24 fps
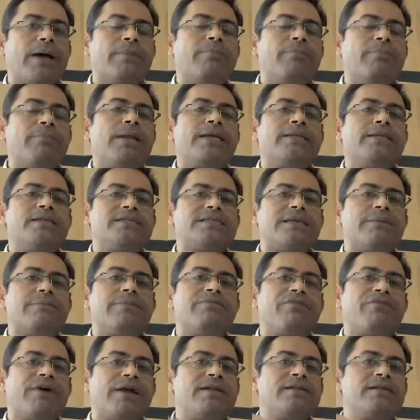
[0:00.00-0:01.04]
I played the
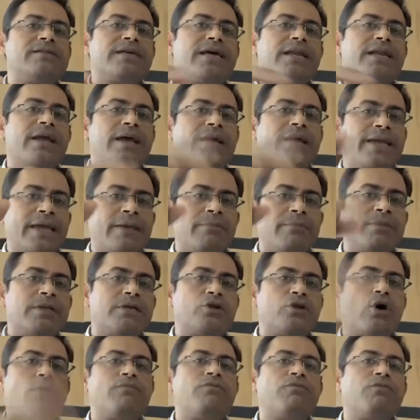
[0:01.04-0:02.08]
semi-finals and I came in the
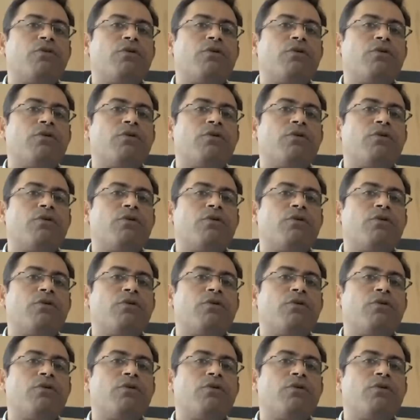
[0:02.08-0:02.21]
top